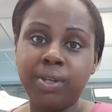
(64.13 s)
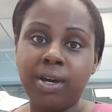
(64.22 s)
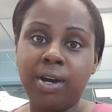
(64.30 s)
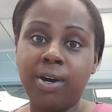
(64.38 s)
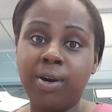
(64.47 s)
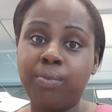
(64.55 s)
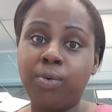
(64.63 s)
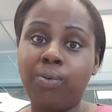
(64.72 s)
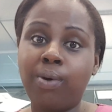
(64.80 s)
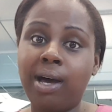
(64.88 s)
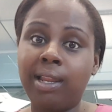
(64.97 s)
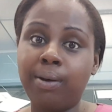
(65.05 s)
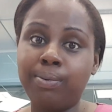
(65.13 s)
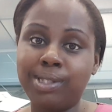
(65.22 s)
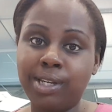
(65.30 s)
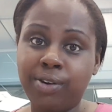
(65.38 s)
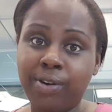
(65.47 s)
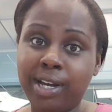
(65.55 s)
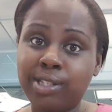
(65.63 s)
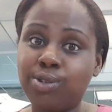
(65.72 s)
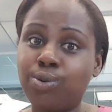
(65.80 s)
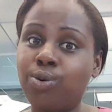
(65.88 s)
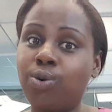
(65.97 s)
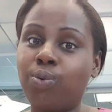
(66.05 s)
while I was in grad
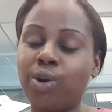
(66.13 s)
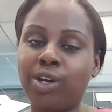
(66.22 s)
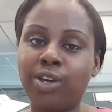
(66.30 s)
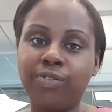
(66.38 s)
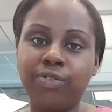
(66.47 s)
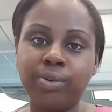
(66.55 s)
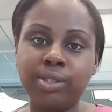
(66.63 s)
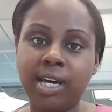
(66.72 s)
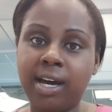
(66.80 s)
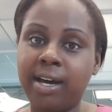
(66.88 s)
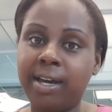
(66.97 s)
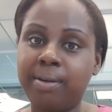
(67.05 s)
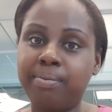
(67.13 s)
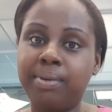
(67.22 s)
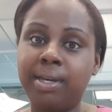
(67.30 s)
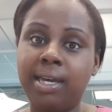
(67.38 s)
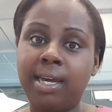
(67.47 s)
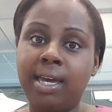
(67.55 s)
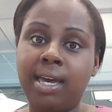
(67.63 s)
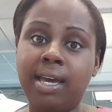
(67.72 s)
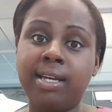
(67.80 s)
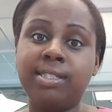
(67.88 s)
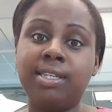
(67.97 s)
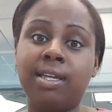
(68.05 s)
school, working full time
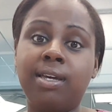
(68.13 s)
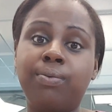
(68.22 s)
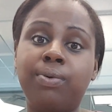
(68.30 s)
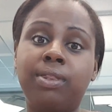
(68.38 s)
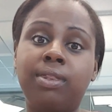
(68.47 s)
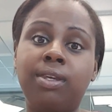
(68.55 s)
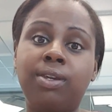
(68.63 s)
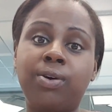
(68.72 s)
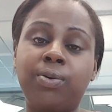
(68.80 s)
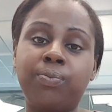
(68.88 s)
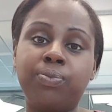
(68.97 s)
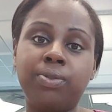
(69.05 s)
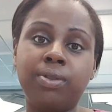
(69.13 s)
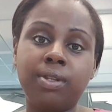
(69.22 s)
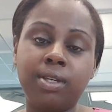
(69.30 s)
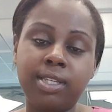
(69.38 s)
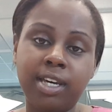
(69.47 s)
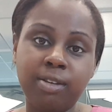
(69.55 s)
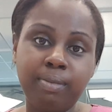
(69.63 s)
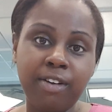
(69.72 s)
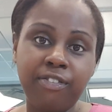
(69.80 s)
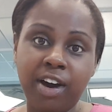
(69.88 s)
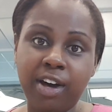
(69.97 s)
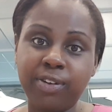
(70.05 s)
and dealing with, the death of my
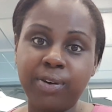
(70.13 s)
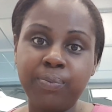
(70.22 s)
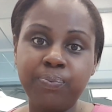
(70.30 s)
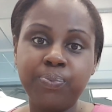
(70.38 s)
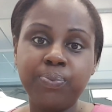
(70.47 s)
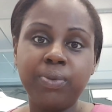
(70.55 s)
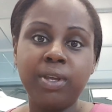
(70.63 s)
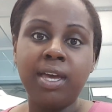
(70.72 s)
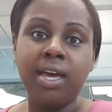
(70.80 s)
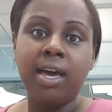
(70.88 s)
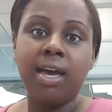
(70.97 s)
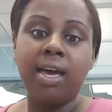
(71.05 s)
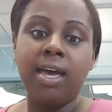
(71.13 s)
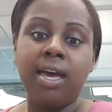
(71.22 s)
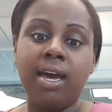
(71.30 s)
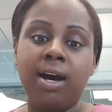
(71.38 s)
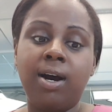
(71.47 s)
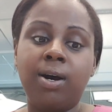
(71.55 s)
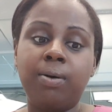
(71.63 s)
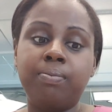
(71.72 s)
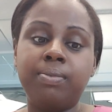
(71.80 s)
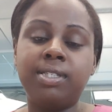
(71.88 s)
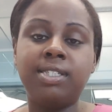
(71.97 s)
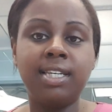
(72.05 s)
father.
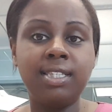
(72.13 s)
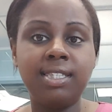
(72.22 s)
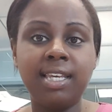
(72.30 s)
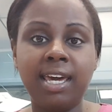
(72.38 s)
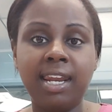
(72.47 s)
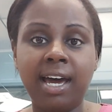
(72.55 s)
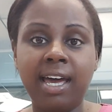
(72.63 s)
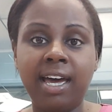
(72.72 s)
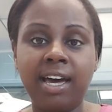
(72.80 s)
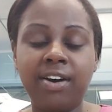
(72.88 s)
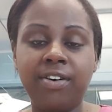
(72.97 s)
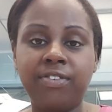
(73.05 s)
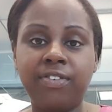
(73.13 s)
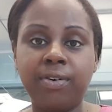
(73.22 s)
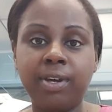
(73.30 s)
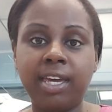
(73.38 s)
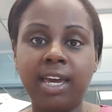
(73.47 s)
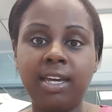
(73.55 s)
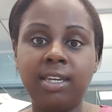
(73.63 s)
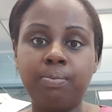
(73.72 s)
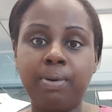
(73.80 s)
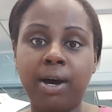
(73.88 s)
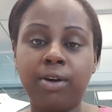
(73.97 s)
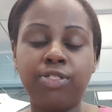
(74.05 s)
Since then, I have gained
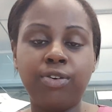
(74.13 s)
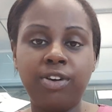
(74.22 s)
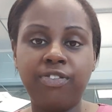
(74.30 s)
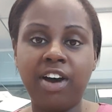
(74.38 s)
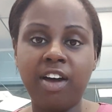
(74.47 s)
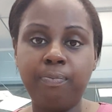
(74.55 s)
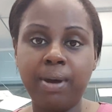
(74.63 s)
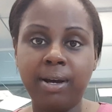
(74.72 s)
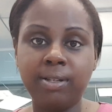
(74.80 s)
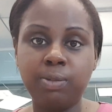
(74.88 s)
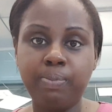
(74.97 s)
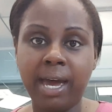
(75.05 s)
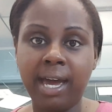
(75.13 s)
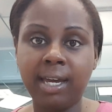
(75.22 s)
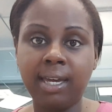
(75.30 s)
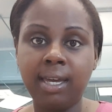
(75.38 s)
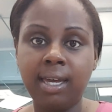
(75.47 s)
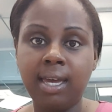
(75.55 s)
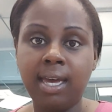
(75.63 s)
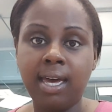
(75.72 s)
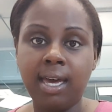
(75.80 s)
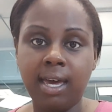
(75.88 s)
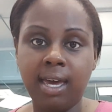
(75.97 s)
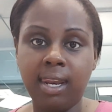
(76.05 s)
about 35 pounds back,
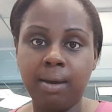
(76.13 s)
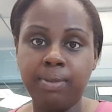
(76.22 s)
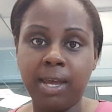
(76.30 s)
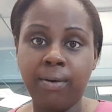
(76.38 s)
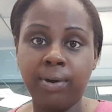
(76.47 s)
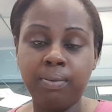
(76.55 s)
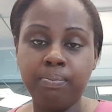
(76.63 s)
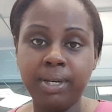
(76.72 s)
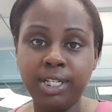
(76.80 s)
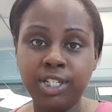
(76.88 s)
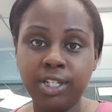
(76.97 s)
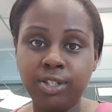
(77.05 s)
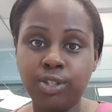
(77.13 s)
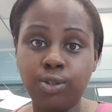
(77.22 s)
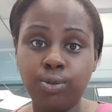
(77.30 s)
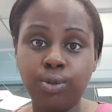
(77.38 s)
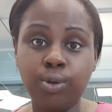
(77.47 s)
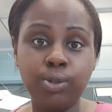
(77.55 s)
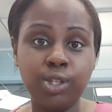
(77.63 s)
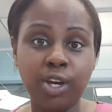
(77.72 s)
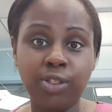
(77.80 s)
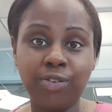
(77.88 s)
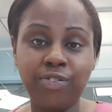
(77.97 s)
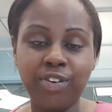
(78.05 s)
and I'm now on a mission to lose
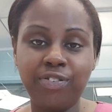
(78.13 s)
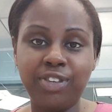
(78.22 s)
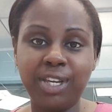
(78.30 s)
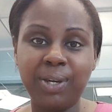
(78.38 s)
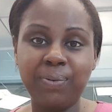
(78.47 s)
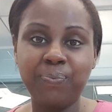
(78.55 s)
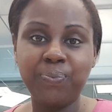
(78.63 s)
another 50.